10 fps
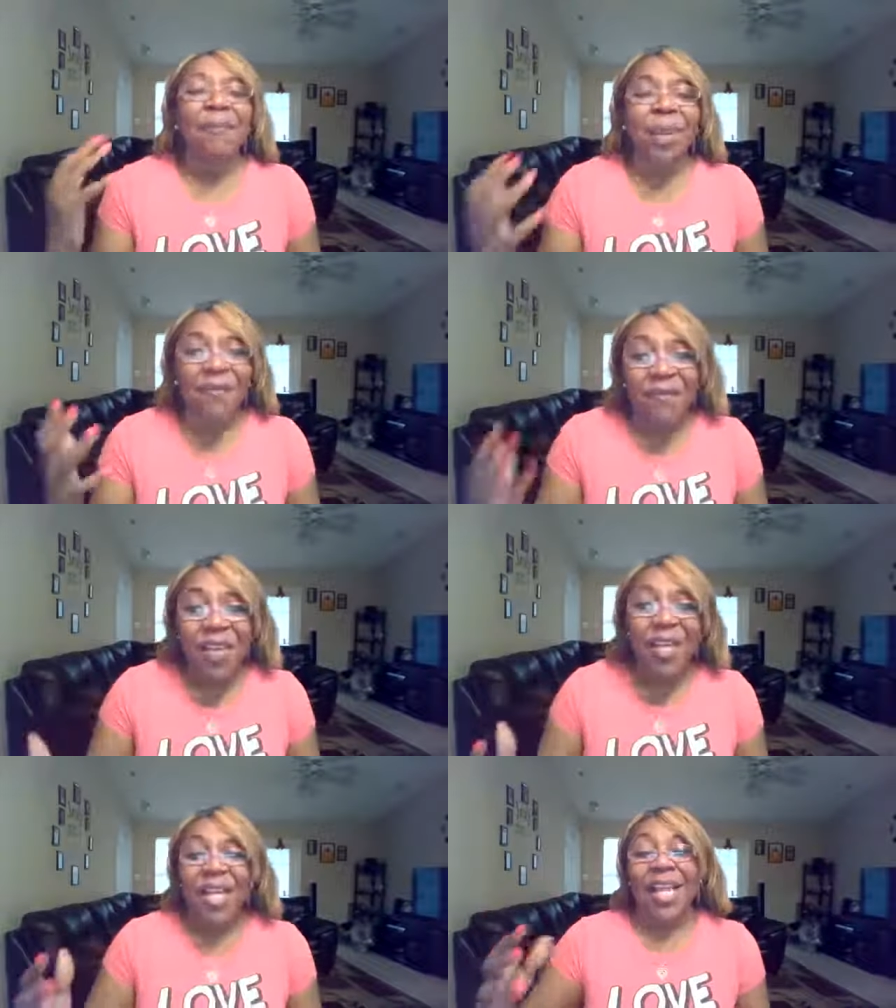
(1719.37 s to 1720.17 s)
have been
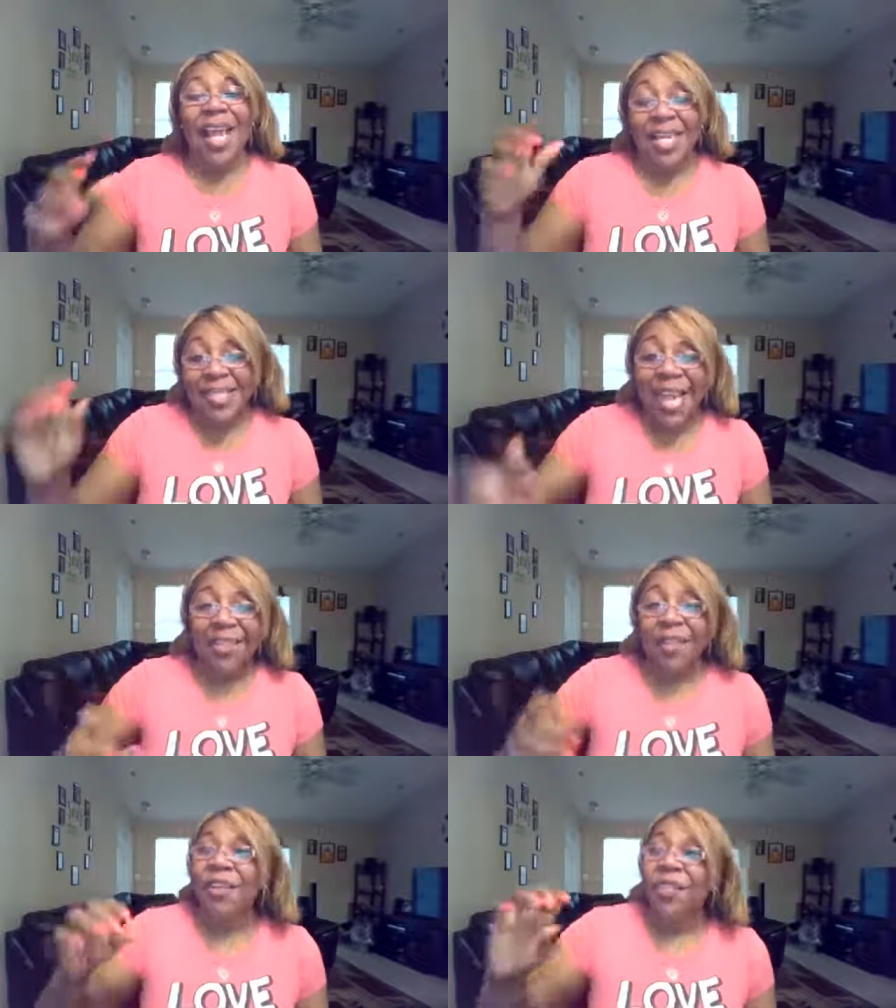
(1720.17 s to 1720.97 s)
feeling like it's
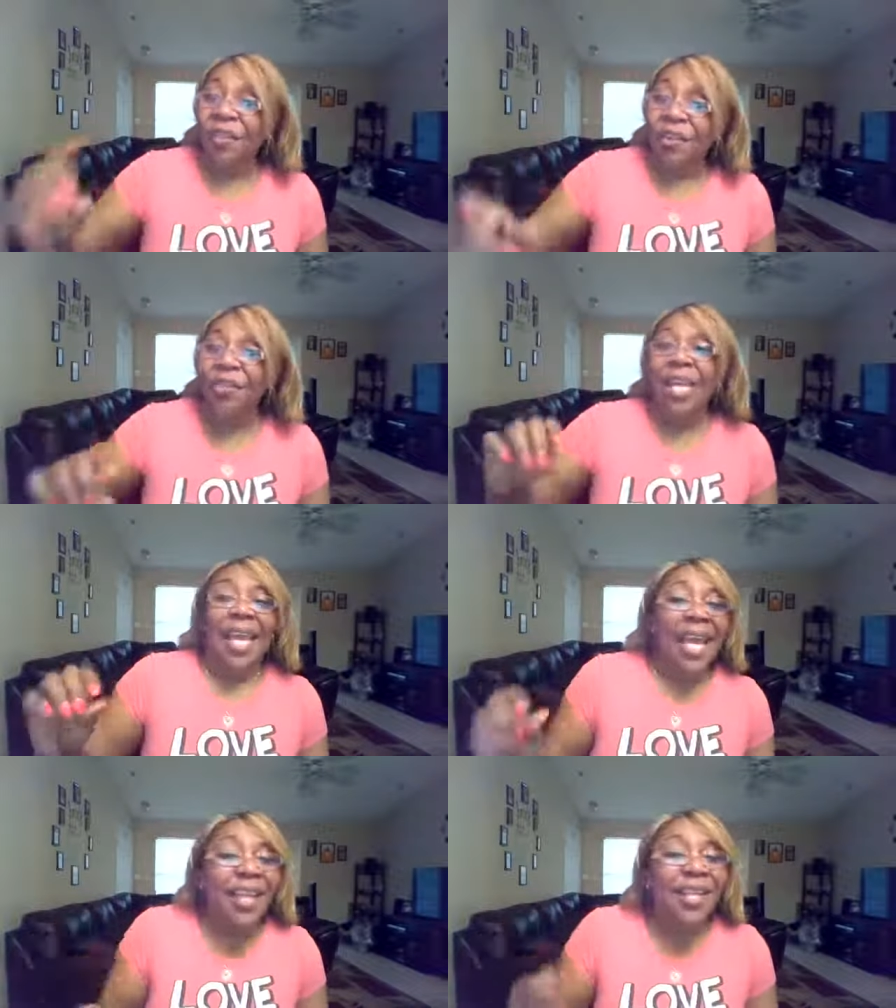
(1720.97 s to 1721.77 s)
like the, the, the
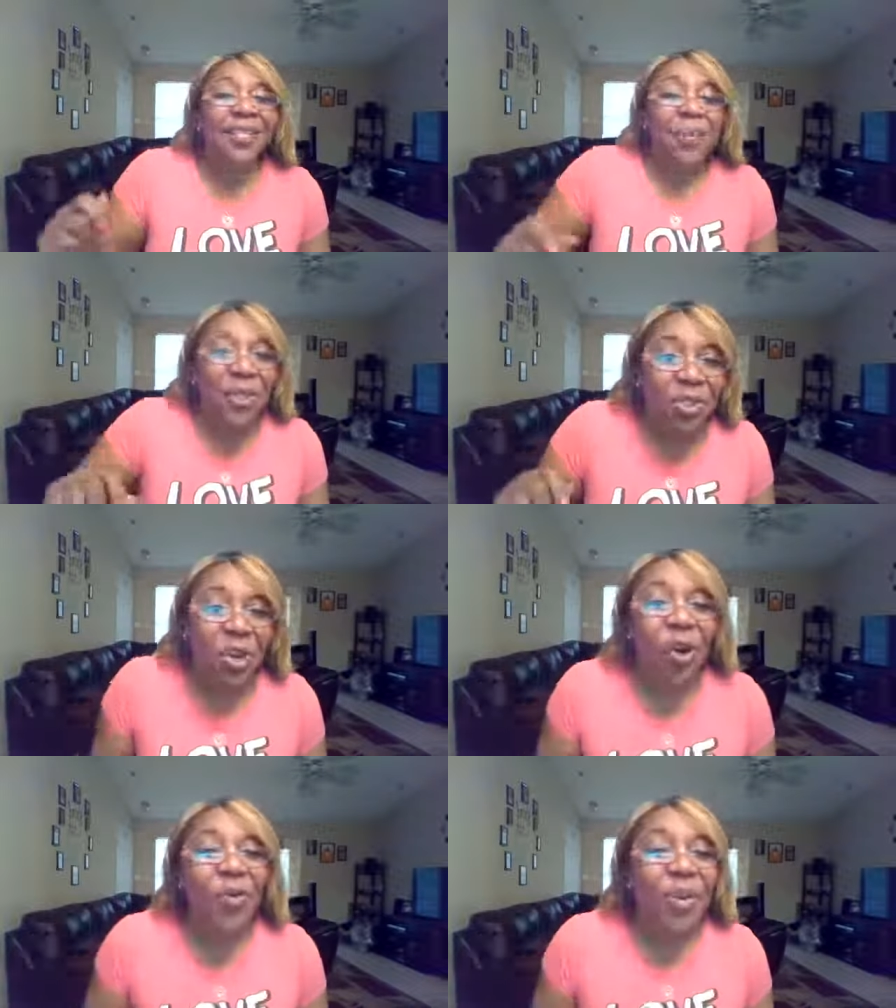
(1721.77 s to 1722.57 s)
heat has been
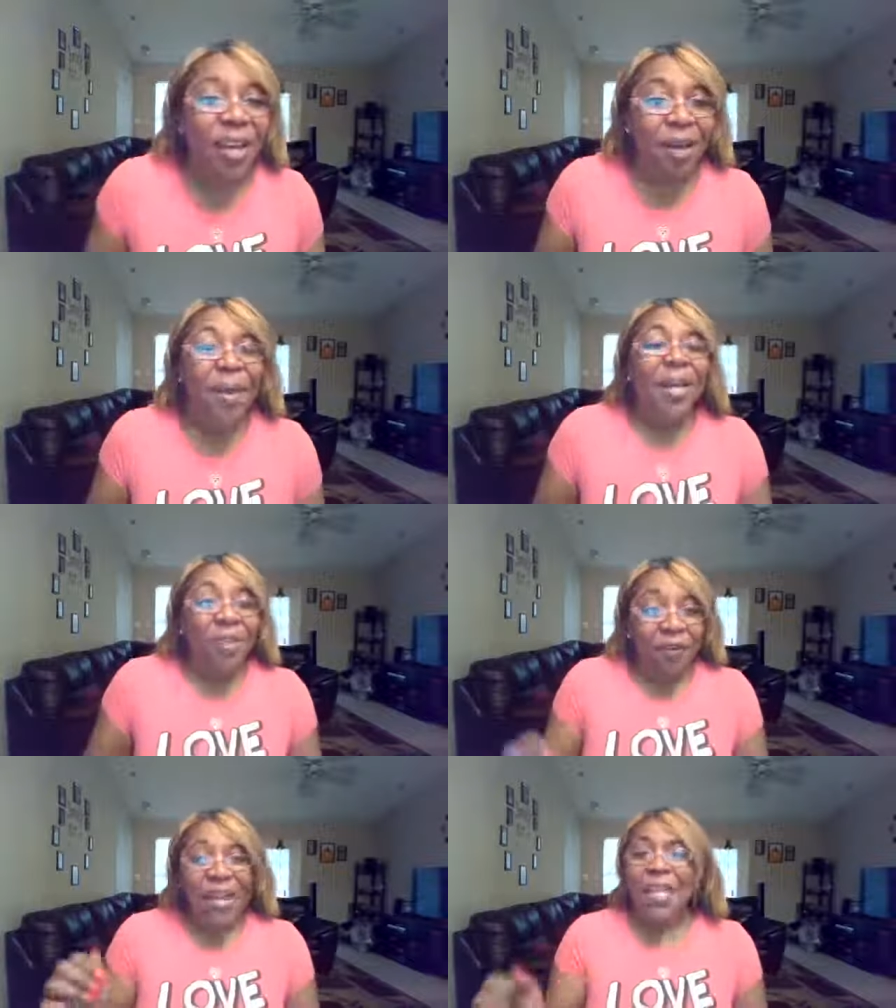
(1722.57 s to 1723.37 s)
turned up.
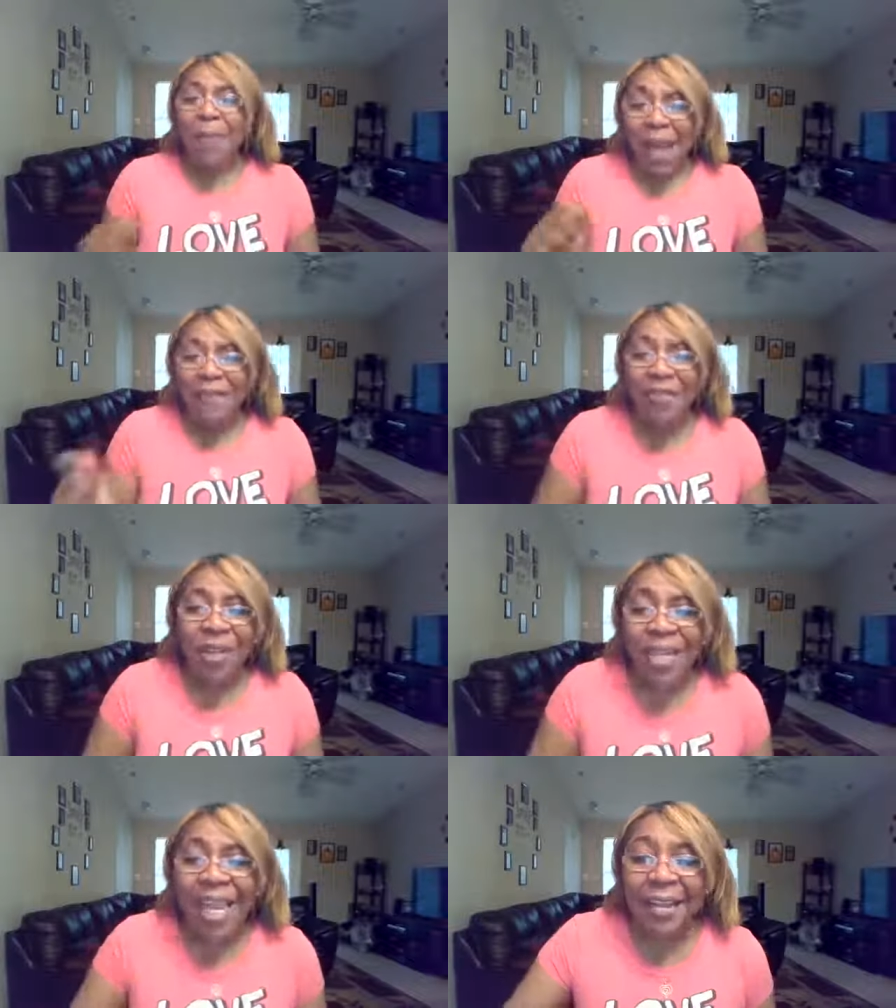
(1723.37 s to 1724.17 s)
Does anybody
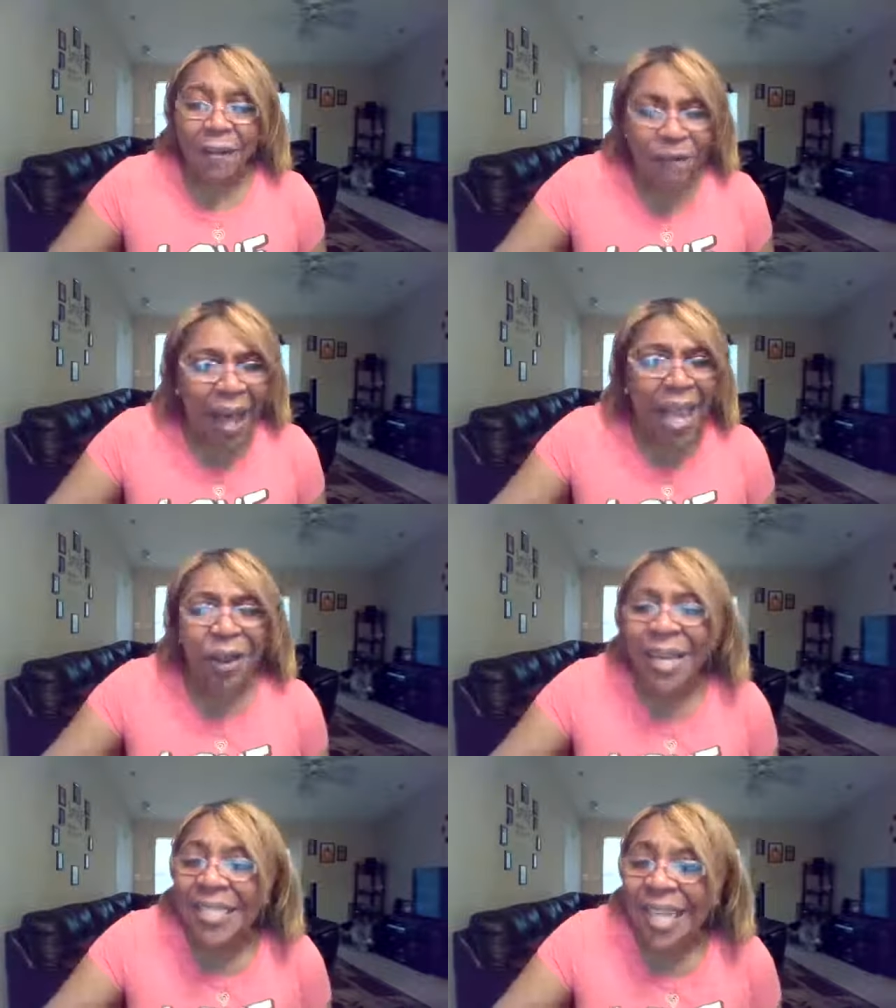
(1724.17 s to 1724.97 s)
feeling like the
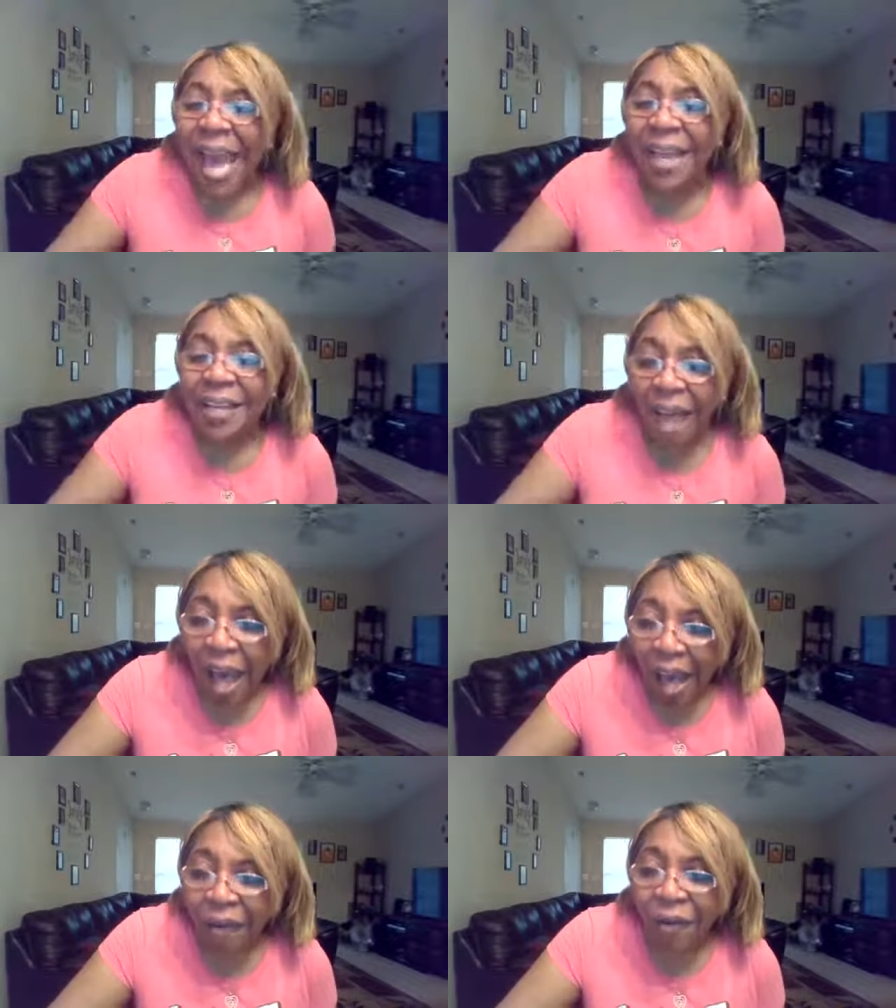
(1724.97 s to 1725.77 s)
fire has gotten
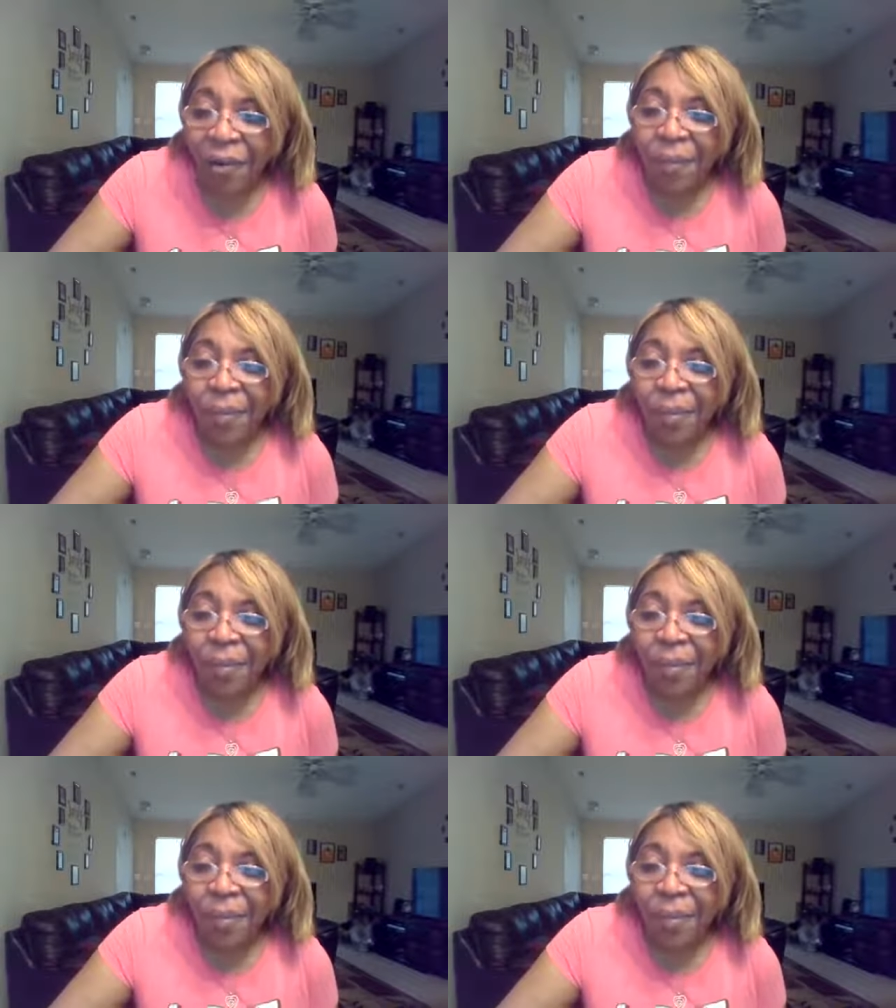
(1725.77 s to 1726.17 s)
hotter?